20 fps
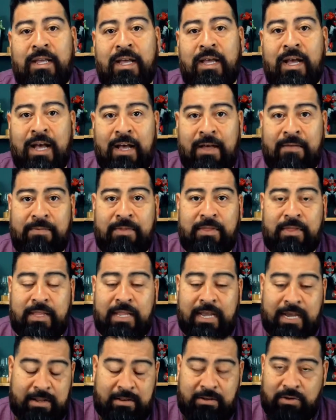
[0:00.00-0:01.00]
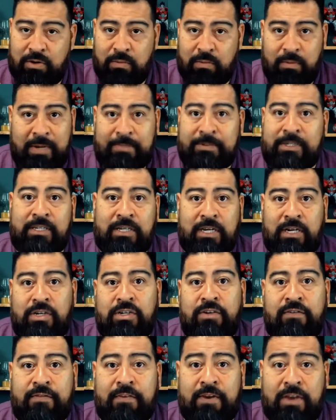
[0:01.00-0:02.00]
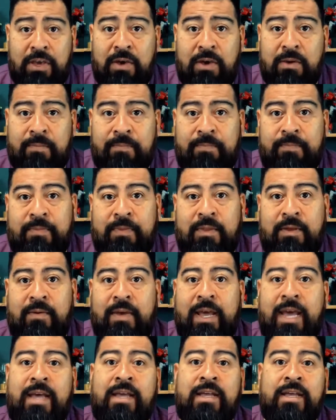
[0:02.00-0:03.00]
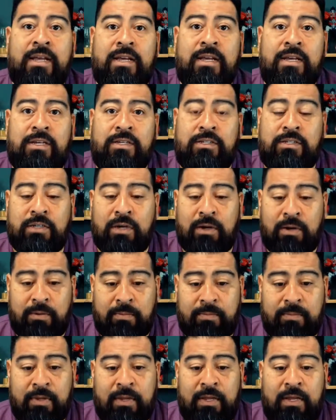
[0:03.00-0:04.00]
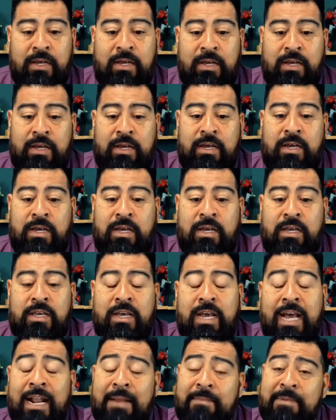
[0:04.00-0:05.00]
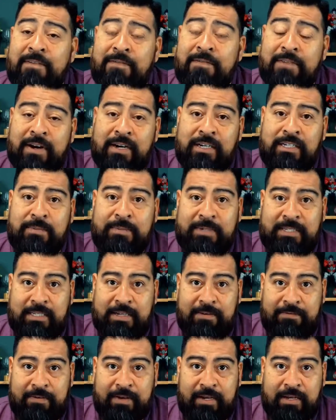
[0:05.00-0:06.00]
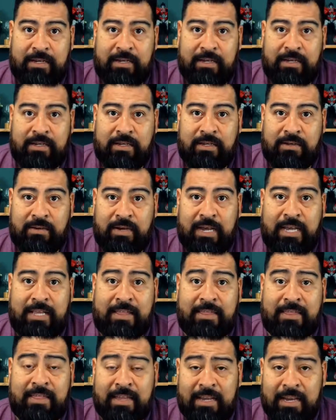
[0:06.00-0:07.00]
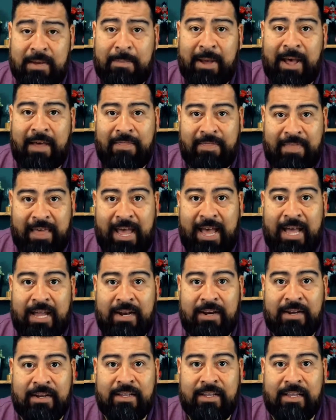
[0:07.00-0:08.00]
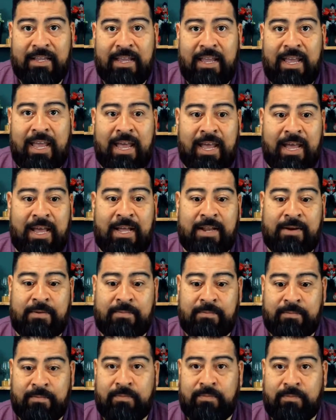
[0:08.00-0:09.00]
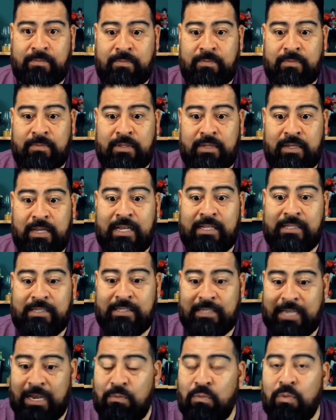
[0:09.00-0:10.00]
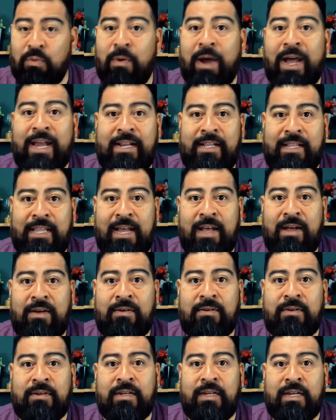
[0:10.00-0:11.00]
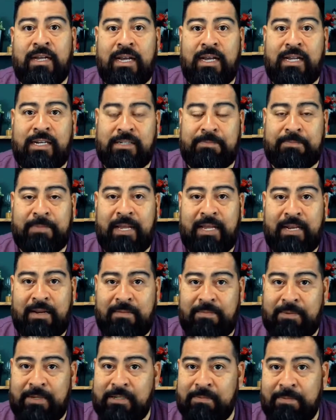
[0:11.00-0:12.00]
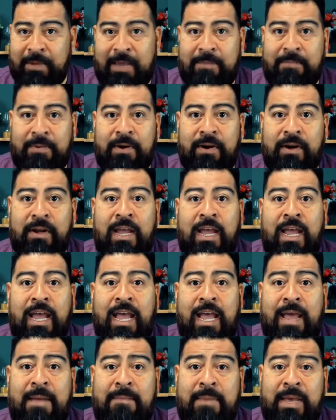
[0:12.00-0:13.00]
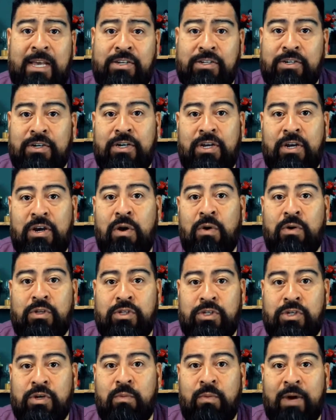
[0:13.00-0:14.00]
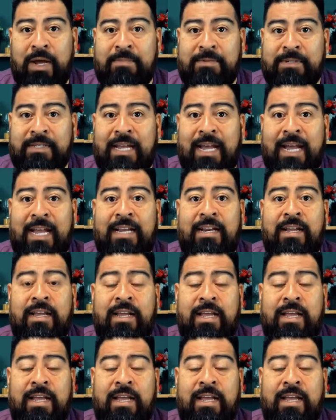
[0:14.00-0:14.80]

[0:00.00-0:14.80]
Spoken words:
that your website is going to do for you. Okay, so you got to be very specific. Okay, think about that, and write it down in a piece of paper, and make sure you go to your website,